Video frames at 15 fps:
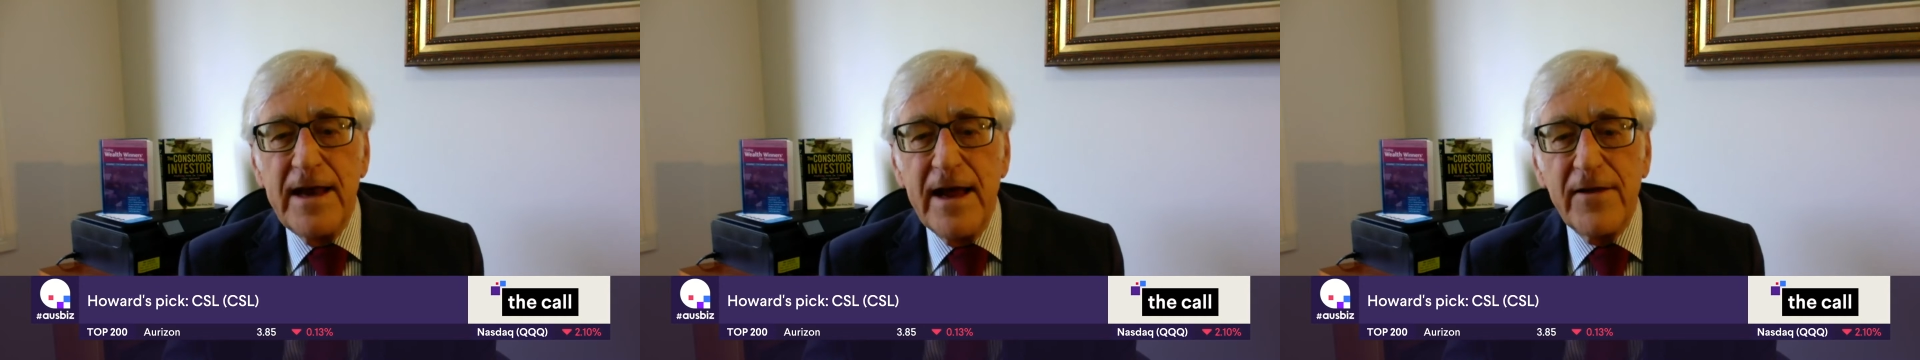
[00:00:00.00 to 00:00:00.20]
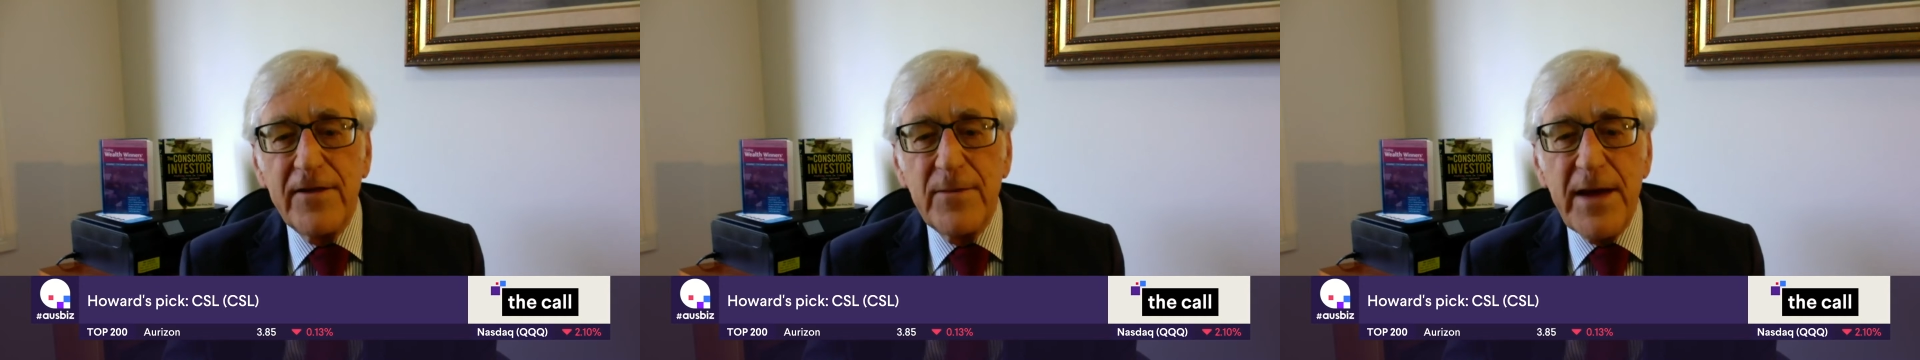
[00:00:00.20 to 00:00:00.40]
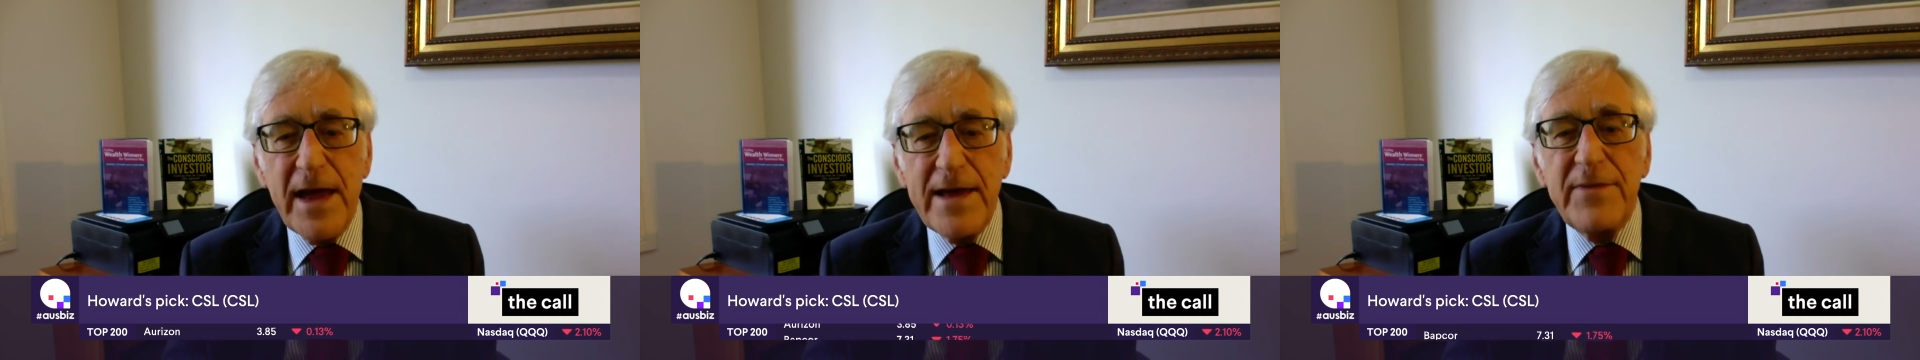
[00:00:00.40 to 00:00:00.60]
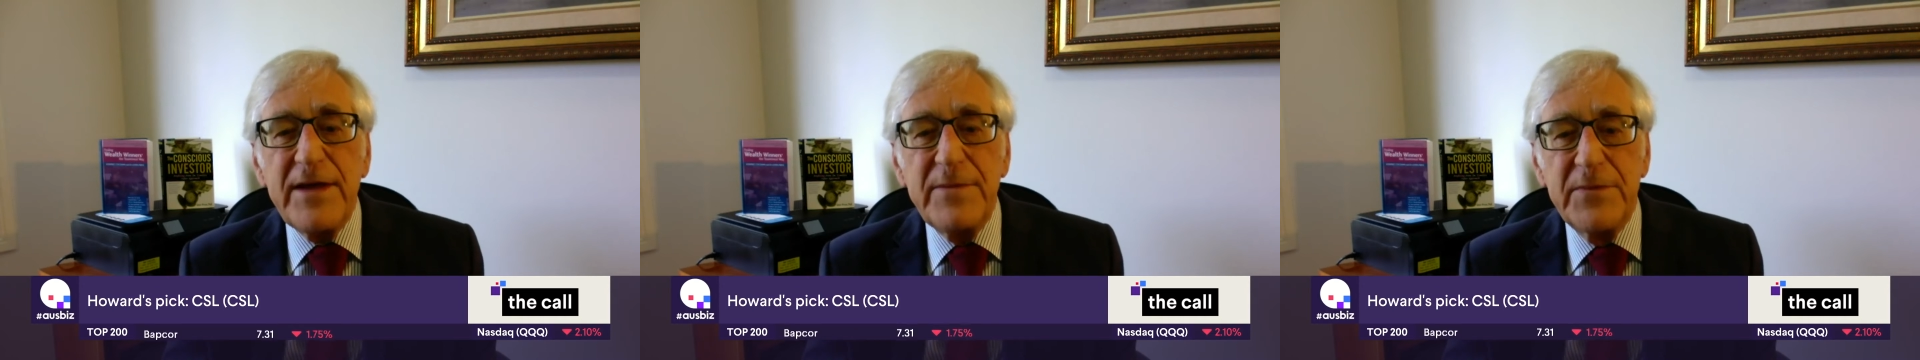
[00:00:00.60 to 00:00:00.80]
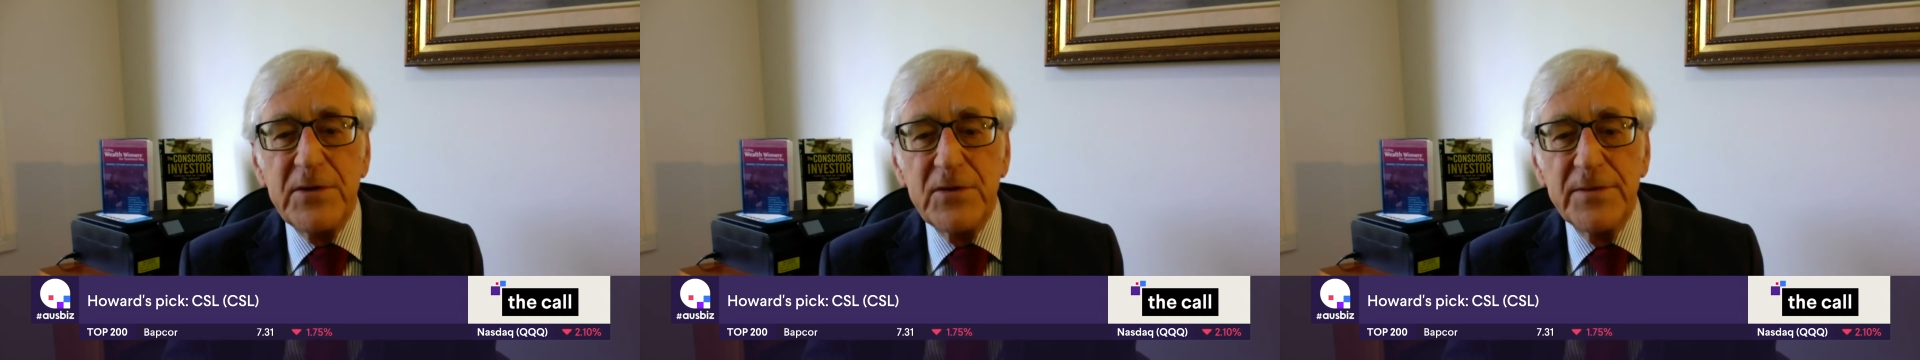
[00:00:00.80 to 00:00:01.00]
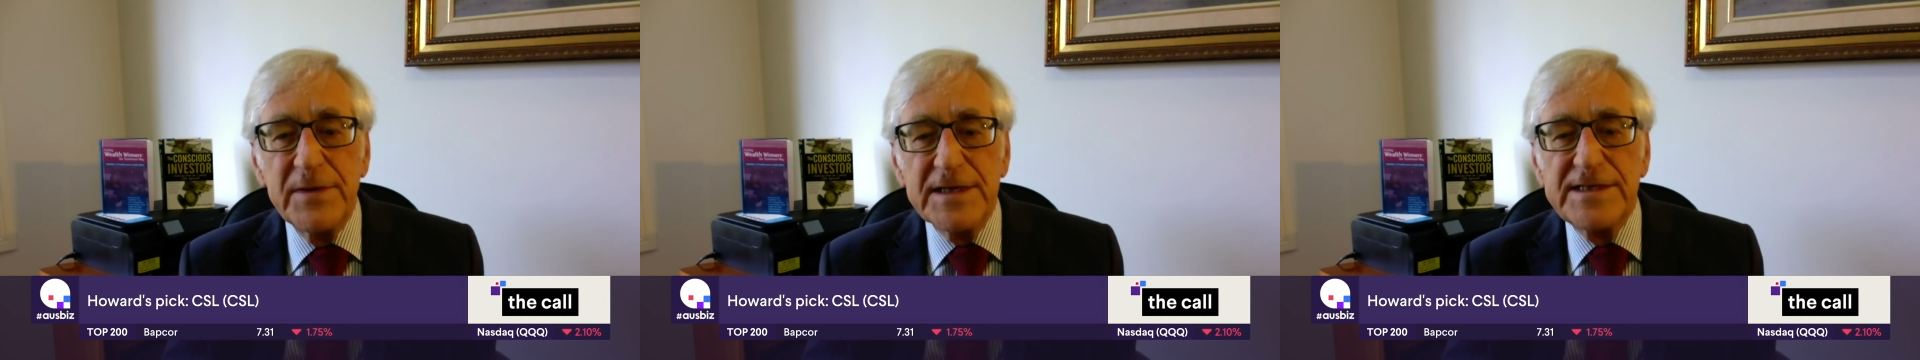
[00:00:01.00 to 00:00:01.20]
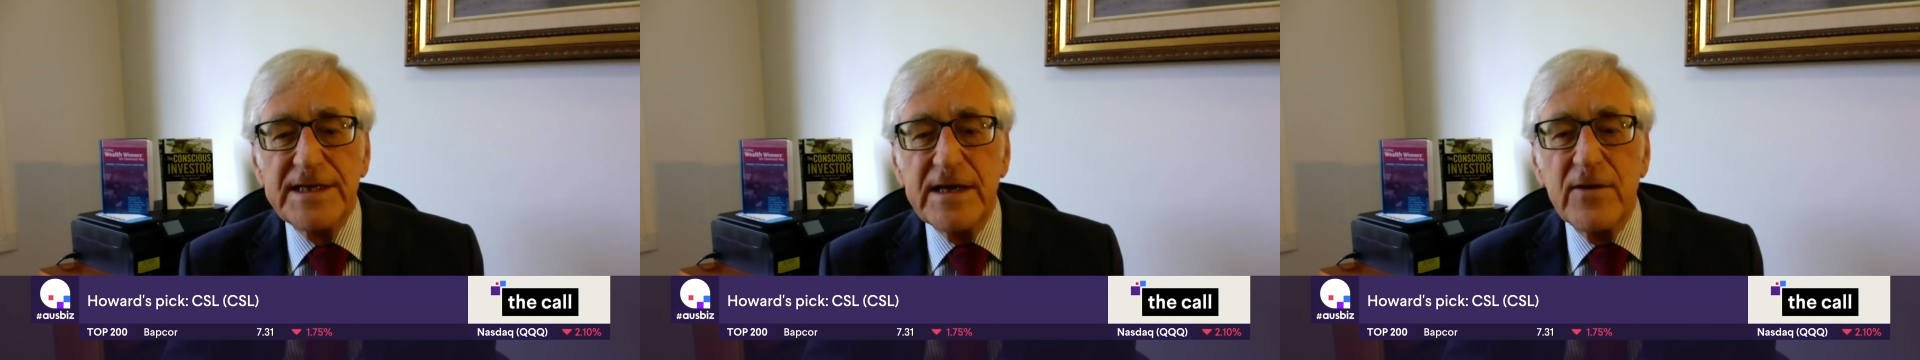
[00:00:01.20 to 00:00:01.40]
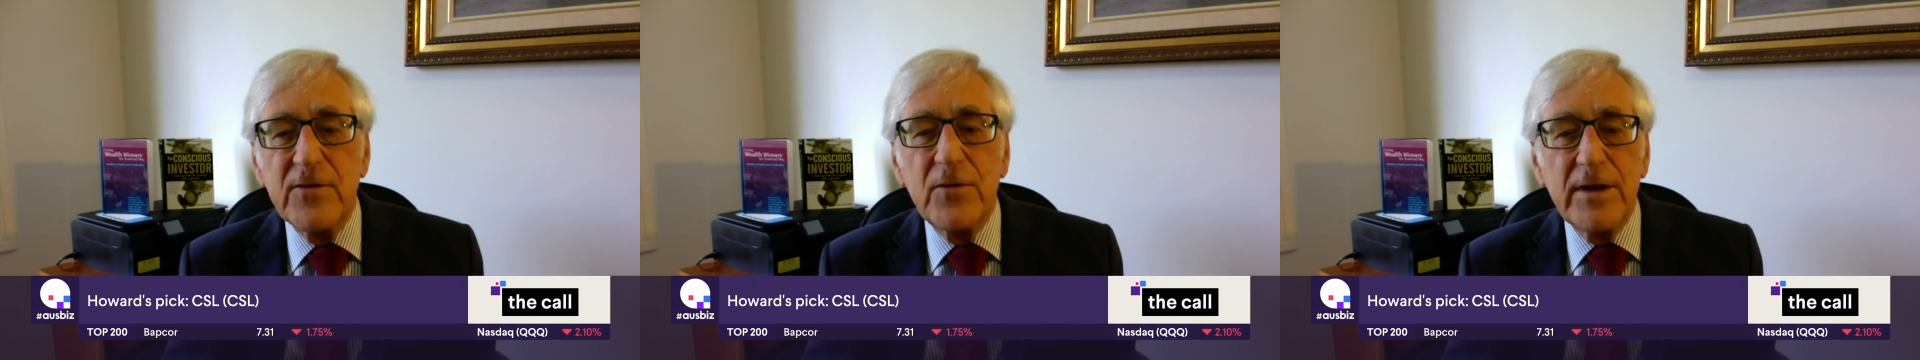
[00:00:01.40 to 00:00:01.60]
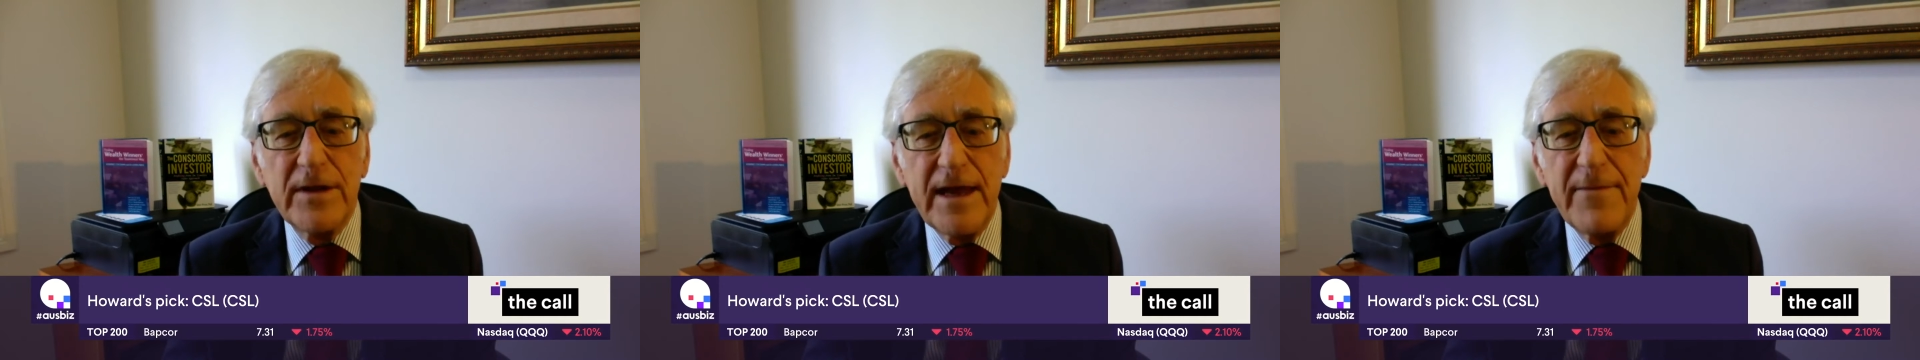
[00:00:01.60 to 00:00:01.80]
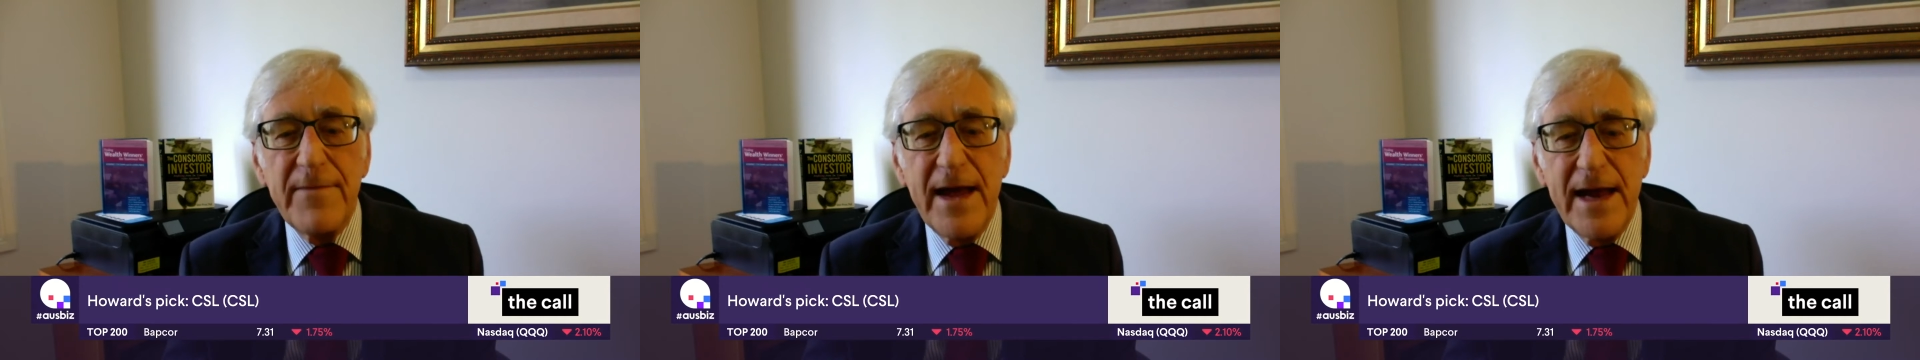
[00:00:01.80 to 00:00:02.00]
Now, the baby boomers in
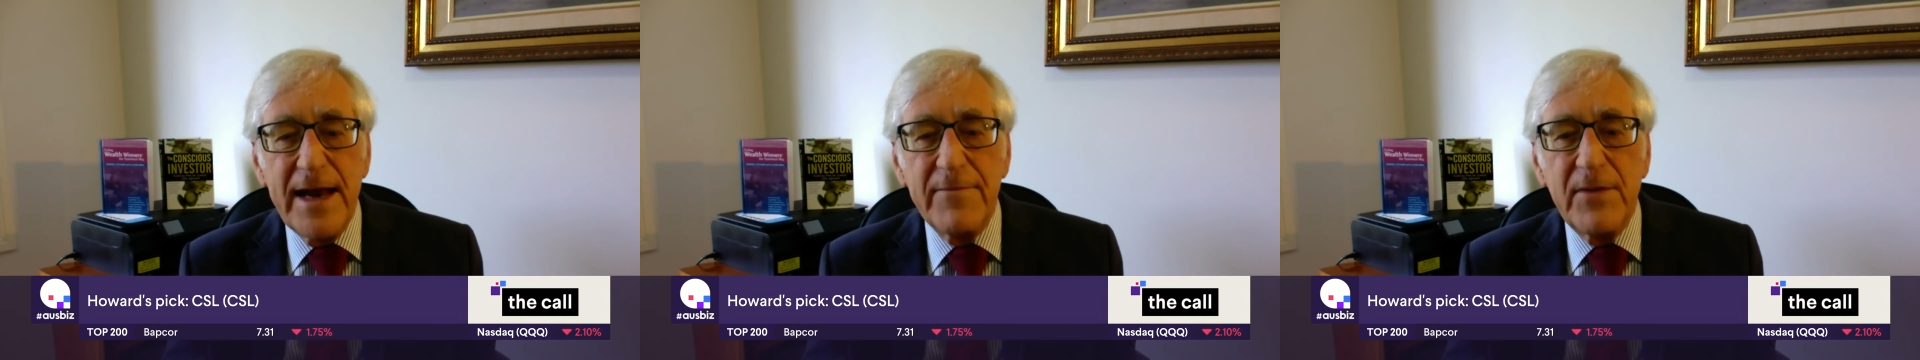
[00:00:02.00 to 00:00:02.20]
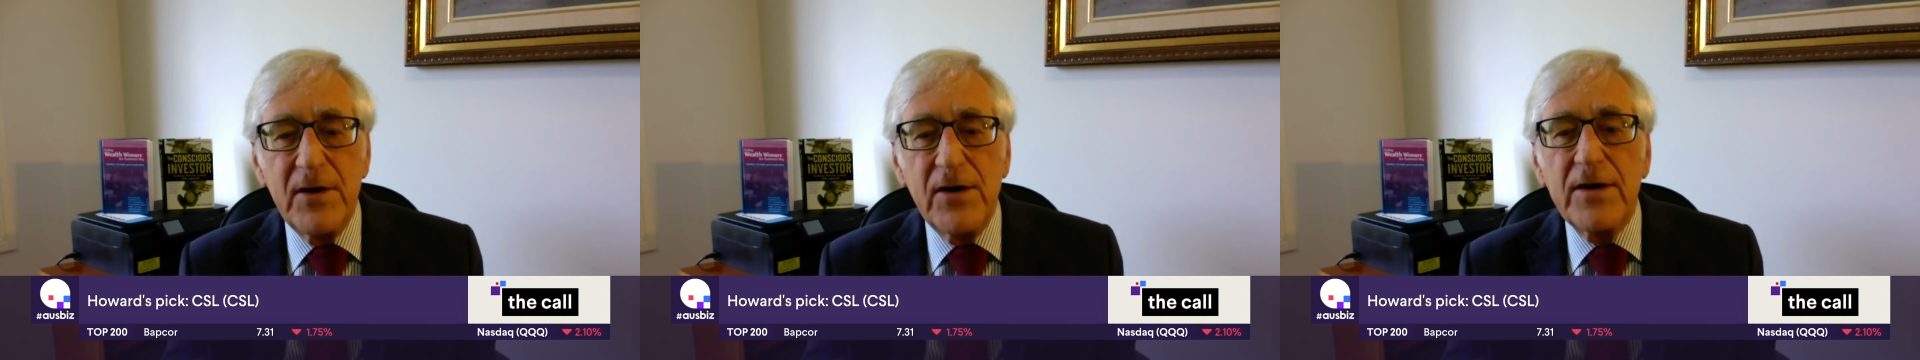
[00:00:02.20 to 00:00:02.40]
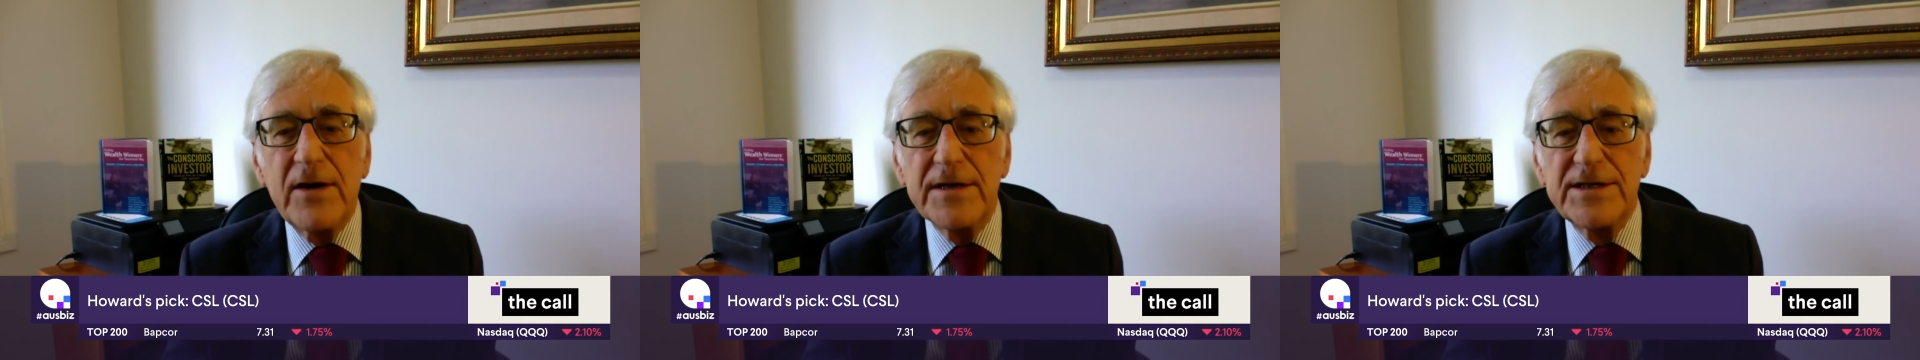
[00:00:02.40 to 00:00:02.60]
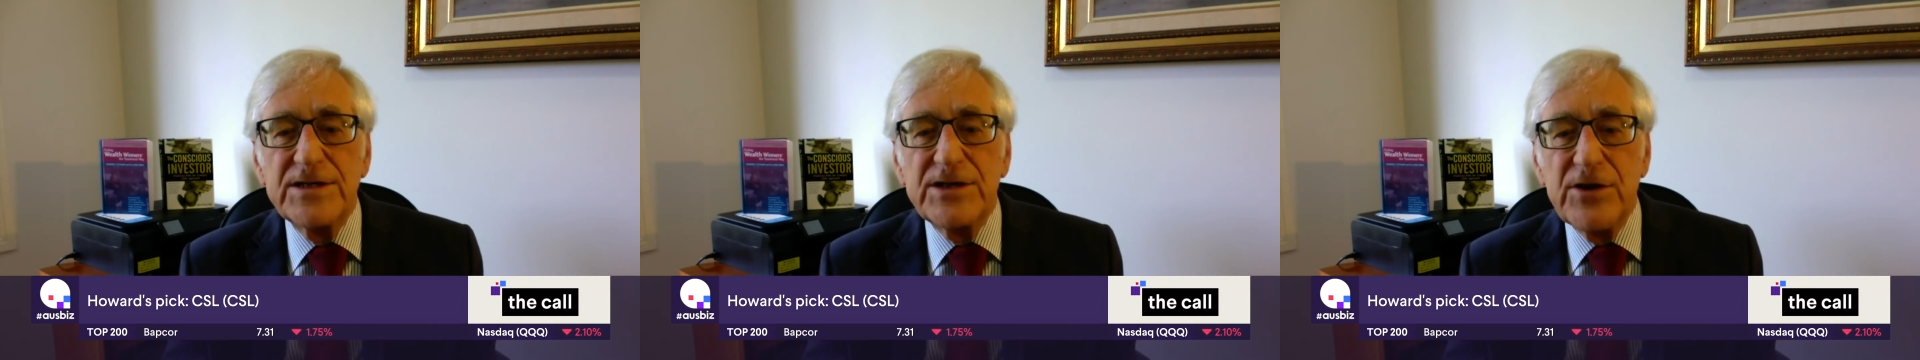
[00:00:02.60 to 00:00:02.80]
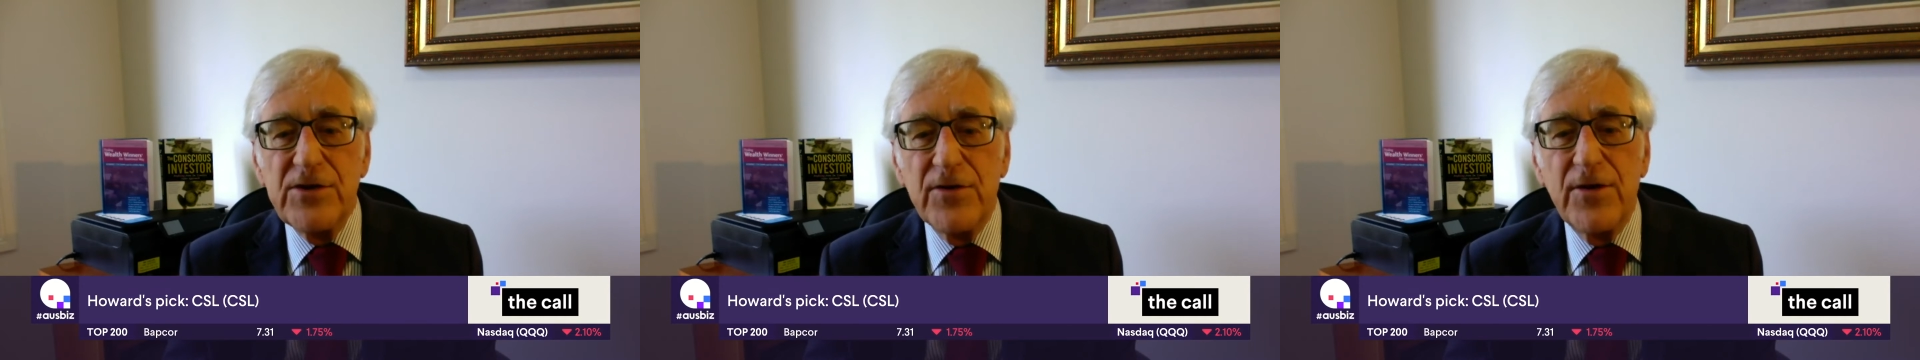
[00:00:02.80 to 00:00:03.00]
all of their main markets,